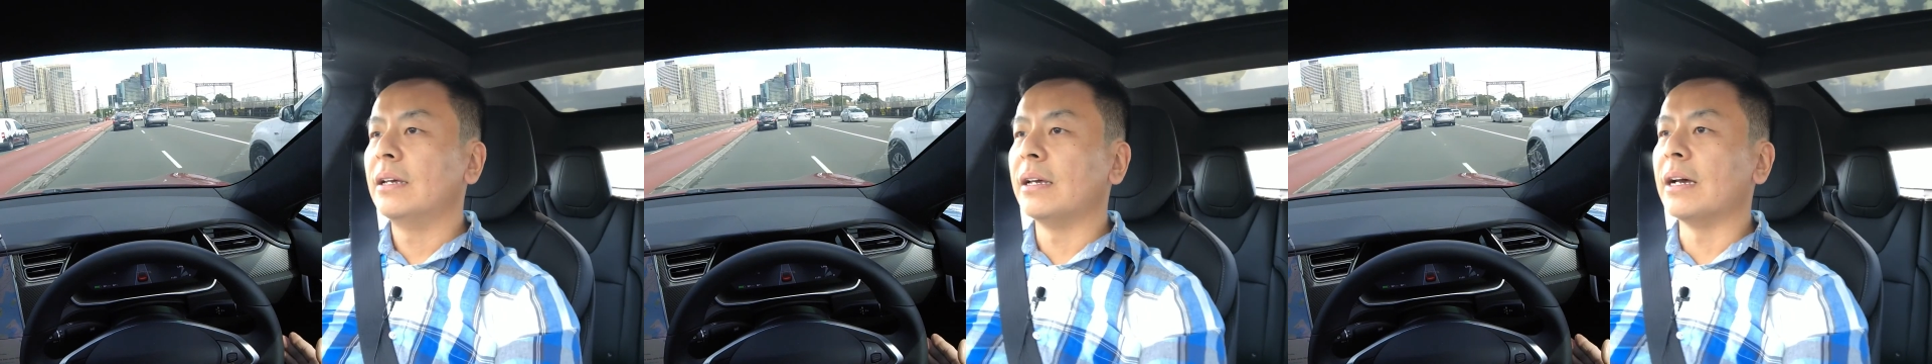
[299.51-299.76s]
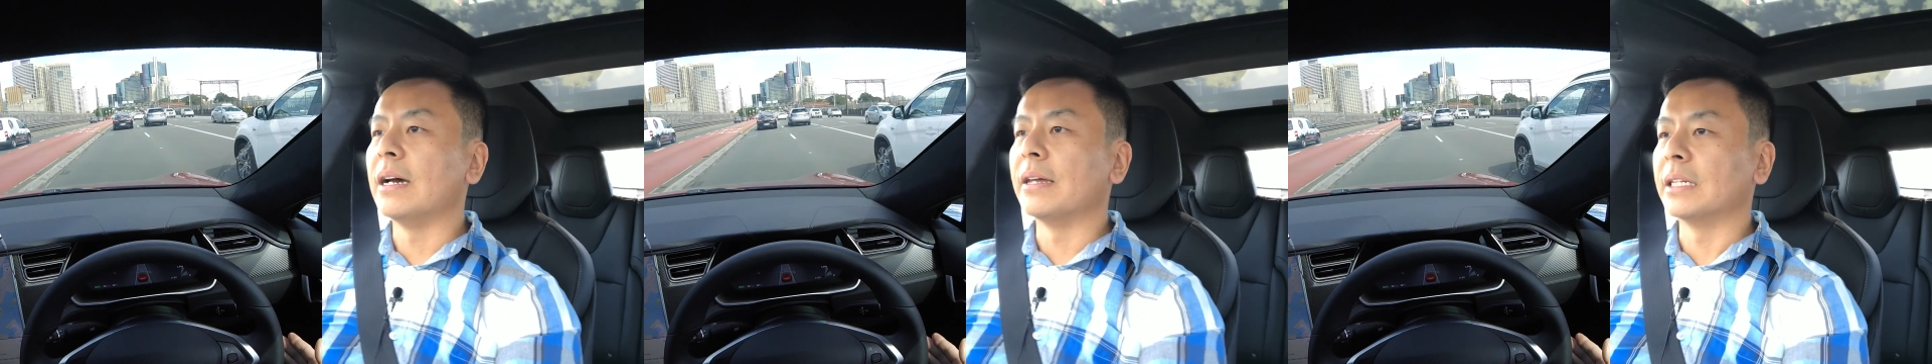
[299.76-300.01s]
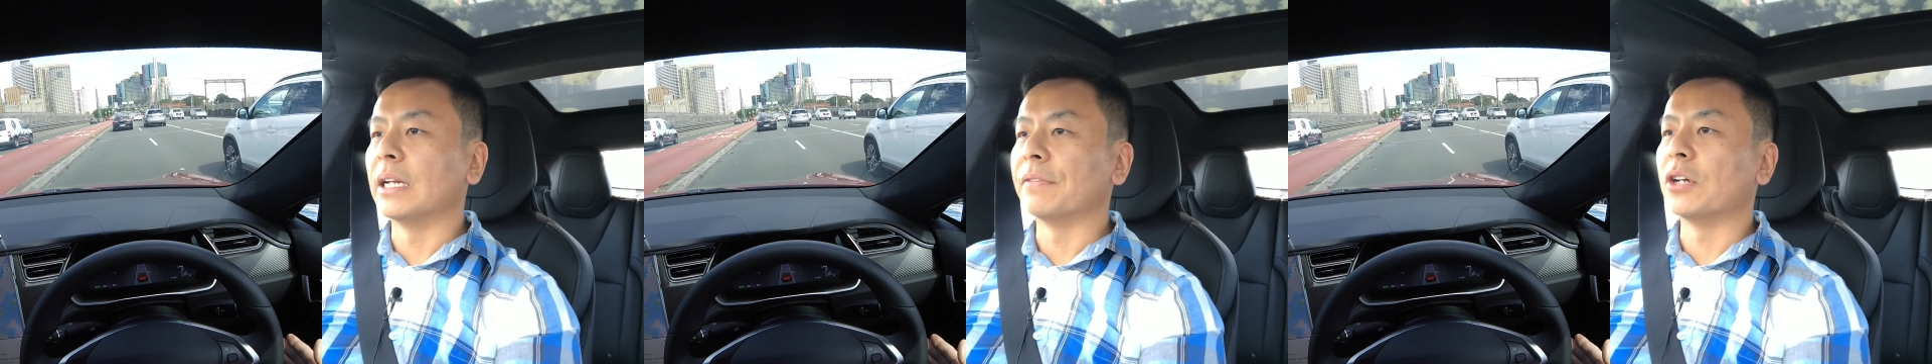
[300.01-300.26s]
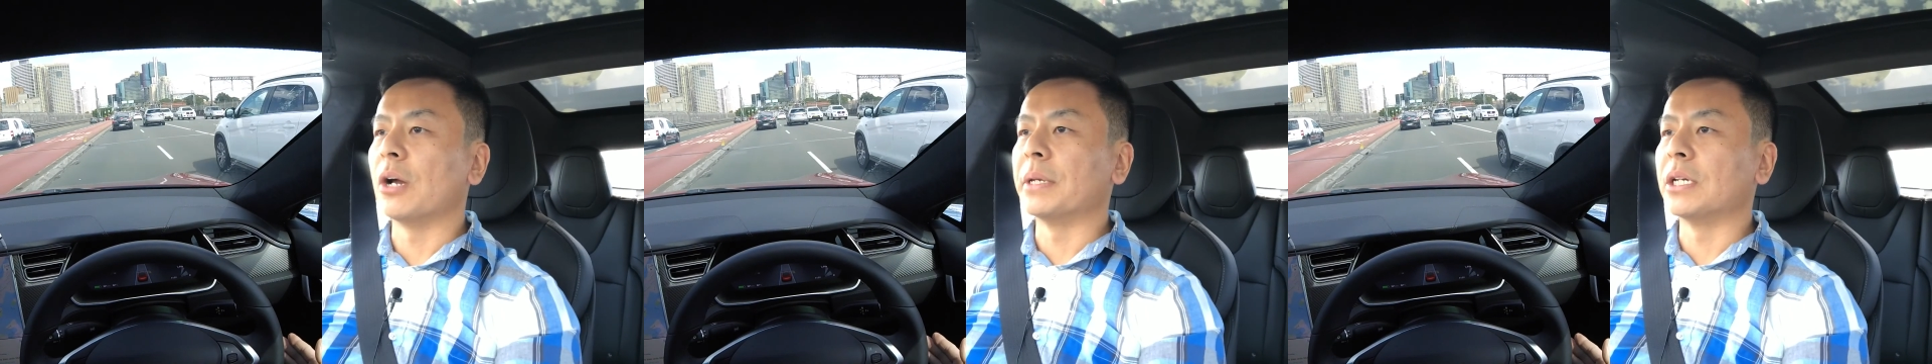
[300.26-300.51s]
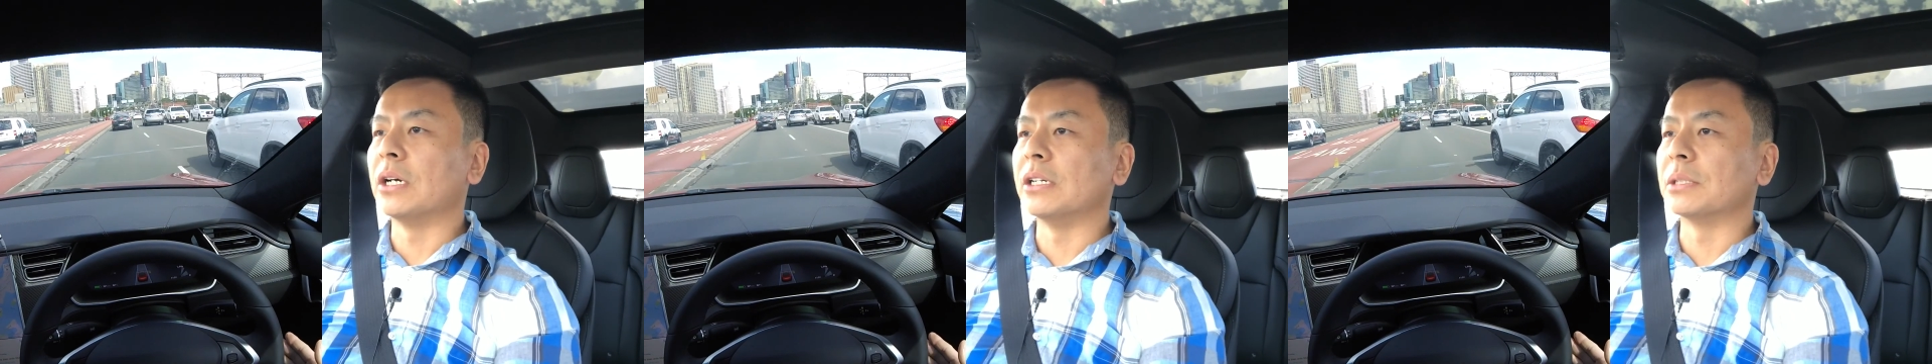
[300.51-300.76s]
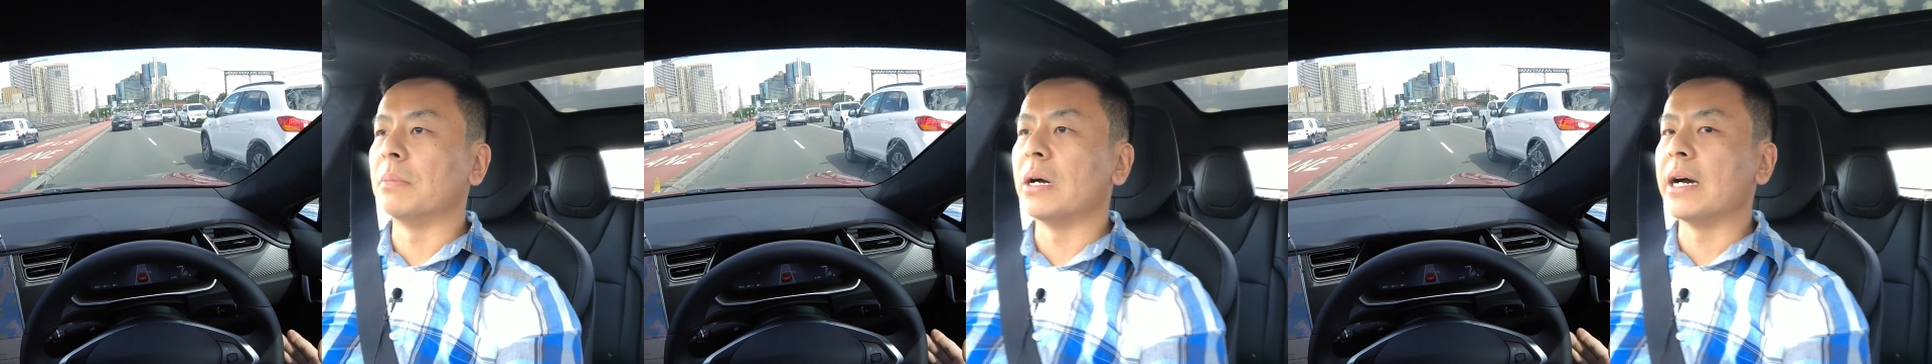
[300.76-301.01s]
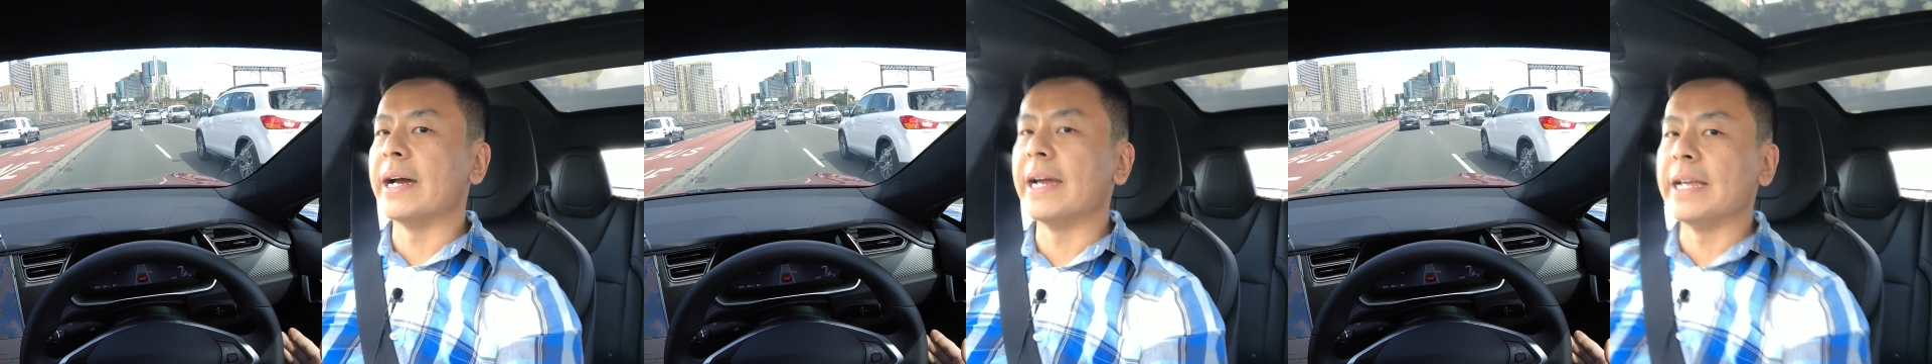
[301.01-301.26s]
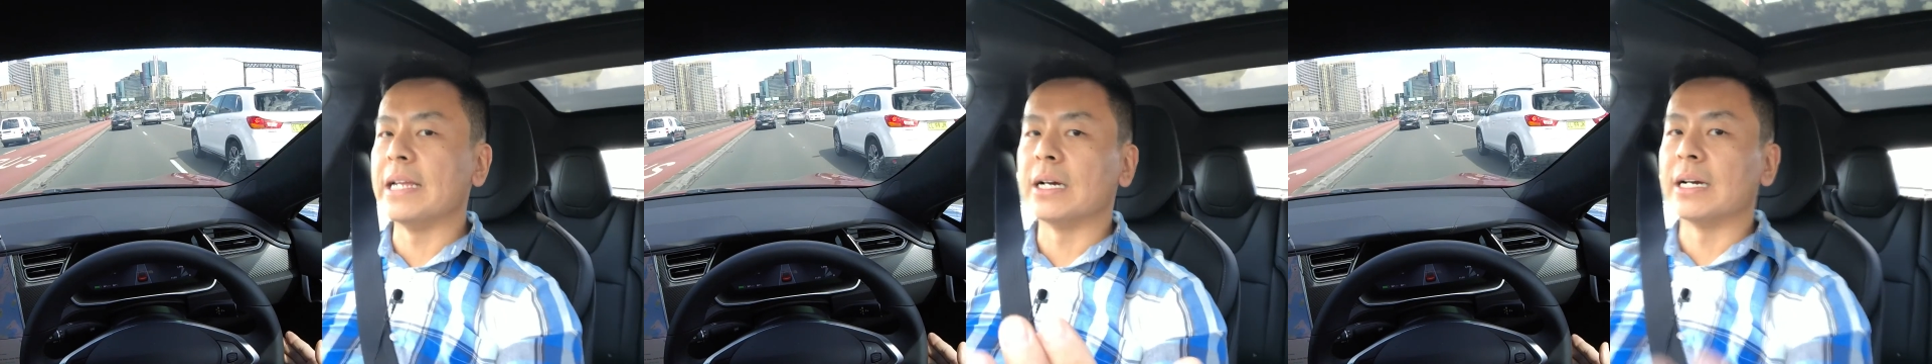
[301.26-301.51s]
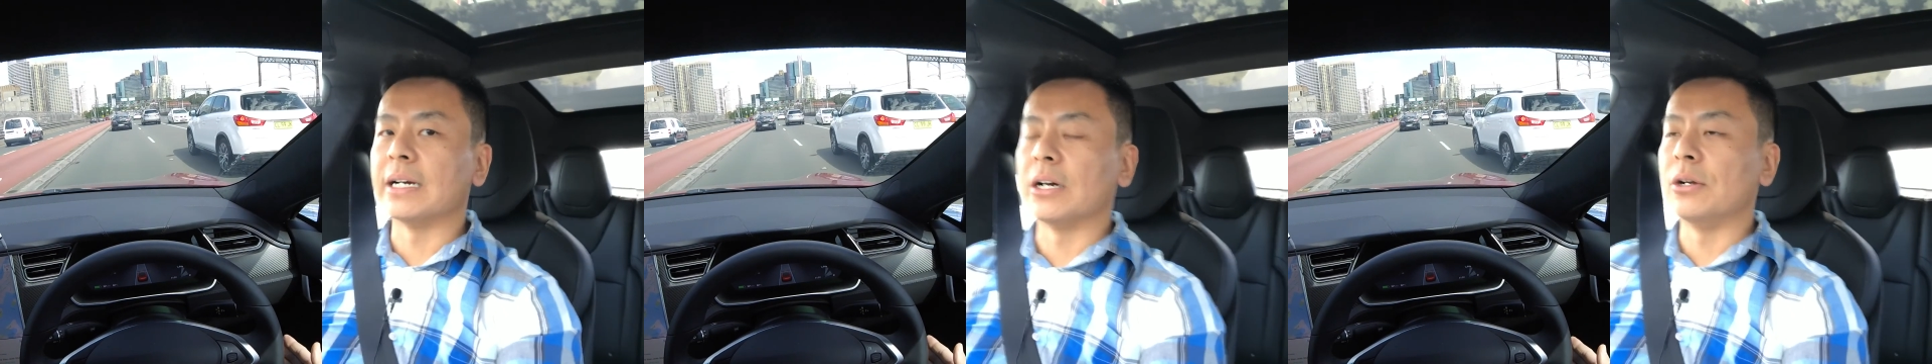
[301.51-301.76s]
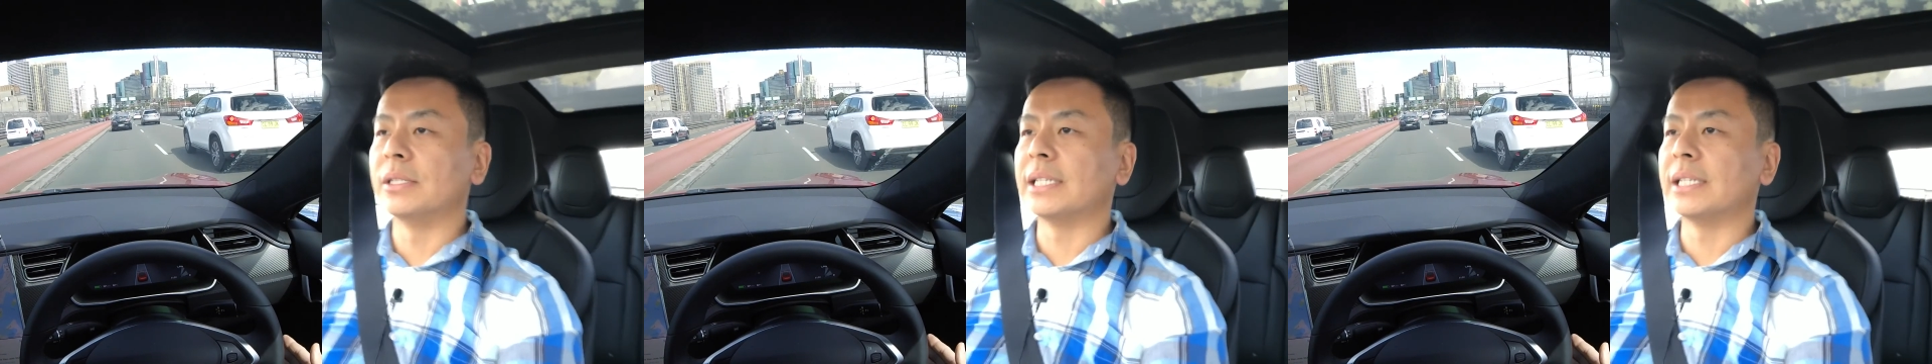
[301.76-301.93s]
that I've got because my own